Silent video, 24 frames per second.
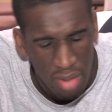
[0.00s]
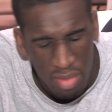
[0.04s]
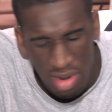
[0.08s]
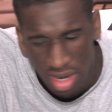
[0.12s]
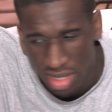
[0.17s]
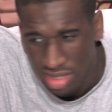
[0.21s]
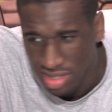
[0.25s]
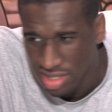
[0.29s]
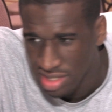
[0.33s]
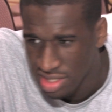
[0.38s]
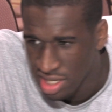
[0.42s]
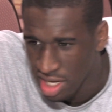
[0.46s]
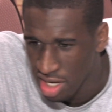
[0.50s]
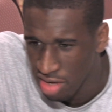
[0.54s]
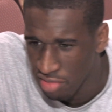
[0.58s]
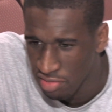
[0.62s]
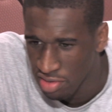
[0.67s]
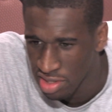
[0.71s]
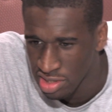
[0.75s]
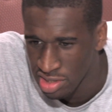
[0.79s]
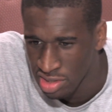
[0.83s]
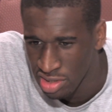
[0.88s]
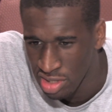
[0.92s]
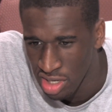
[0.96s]
I mean, it's tough
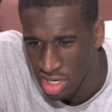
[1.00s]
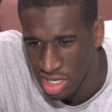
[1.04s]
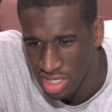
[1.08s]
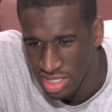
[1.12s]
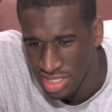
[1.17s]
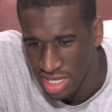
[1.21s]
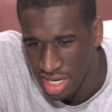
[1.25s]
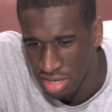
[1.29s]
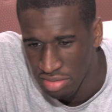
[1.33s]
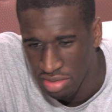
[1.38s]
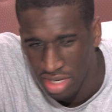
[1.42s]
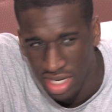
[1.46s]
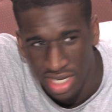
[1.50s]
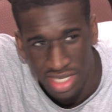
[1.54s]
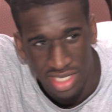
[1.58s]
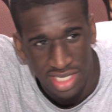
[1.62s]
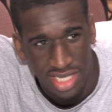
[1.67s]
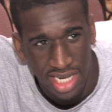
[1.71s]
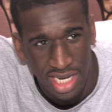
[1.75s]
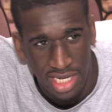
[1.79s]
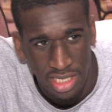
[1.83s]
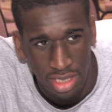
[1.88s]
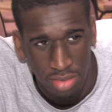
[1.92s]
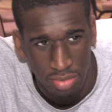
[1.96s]
because, you know, anytime you get a
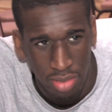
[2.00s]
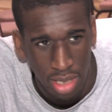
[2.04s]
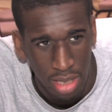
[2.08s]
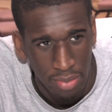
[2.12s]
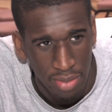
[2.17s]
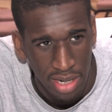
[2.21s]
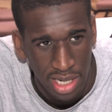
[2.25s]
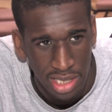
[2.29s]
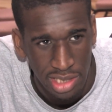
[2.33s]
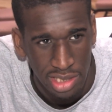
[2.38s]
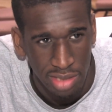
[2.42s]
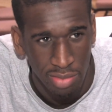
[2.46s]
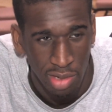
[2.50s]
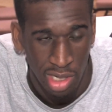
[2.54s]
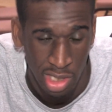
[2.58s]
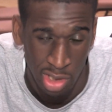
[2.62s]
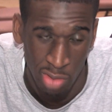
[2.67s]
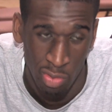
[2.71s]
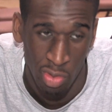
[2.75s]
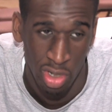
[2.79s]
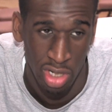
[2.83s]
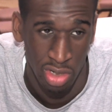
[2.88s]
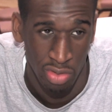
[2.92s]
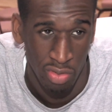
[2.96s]
chance to play basketball,
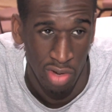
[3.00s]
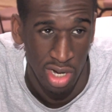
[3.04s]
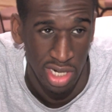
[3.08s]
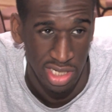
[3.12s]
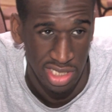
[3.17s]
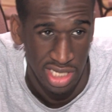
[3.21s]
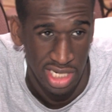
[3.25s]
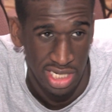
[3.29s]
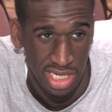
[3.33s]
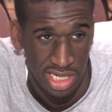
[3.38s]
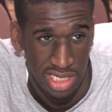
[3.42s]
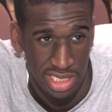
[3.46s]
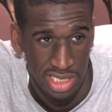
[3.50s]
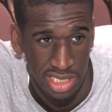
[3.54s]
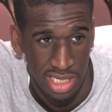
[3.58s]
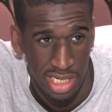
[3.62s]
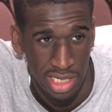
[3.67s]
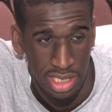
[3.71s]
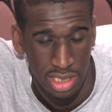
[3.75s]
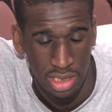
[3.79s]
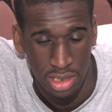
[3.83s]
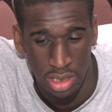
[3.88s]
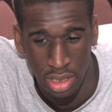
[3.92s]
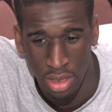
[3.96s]
you want to take that
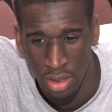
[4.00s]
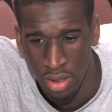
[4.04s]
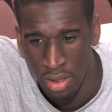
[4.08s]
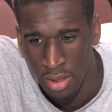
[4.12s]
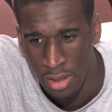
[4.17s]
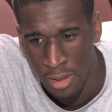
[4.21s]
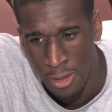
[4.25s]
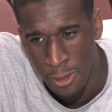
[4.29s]
chance. So,